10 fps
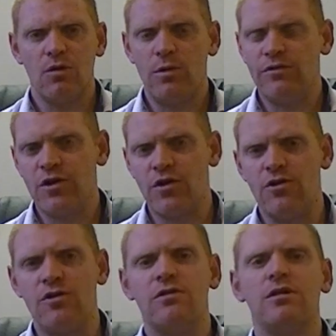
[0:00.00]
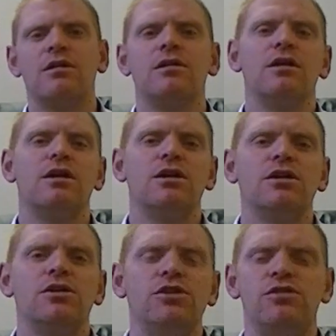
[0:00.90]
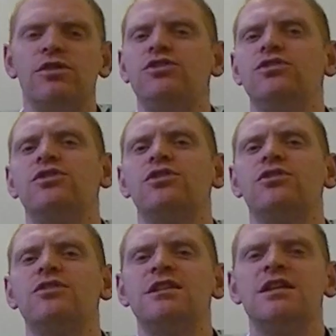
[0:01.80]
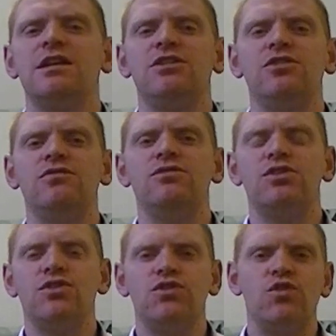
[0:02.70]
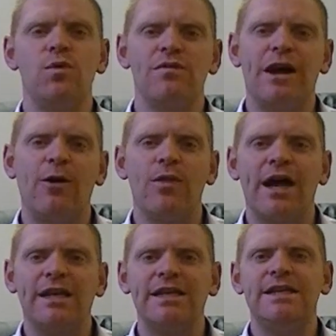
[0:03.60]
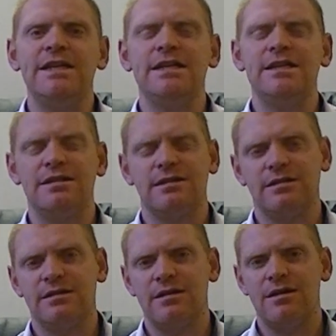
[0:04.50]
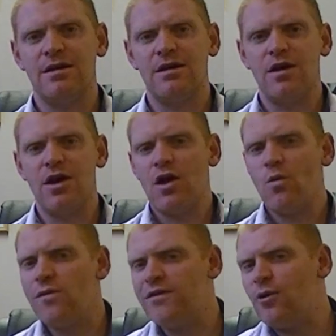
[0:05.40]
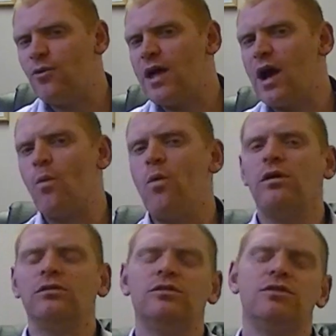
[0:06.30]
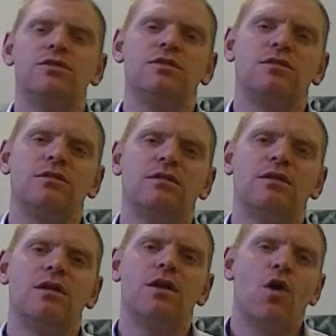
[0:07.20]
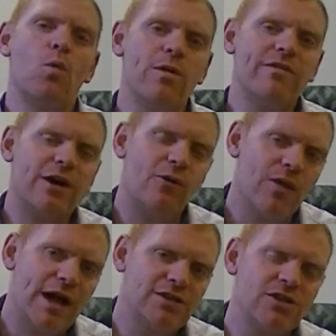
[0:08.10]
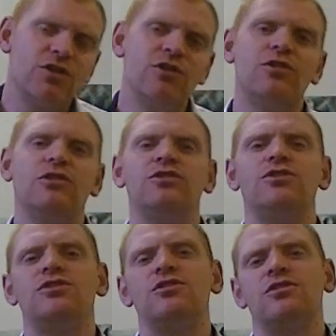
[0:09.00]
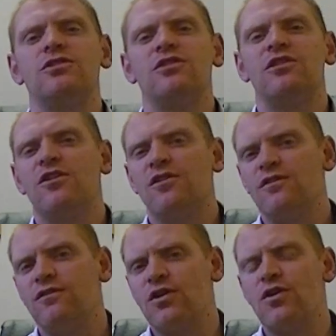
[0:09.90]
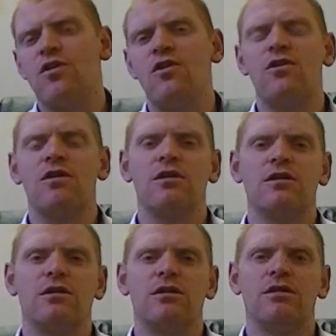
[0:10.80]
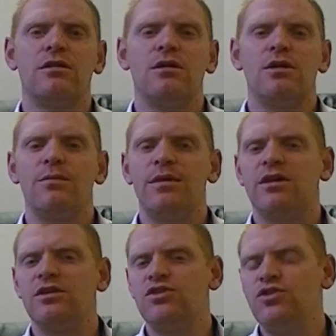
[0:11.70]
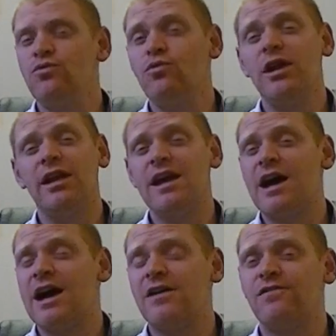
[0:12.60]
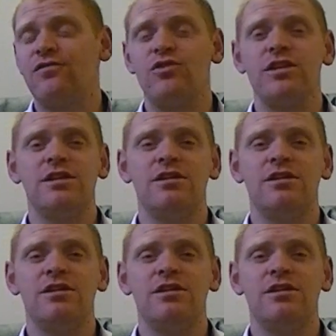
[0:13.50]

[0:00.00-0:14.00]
with coke, you can just continue to do without that need, without that want, without that urge for coke, because you really are free.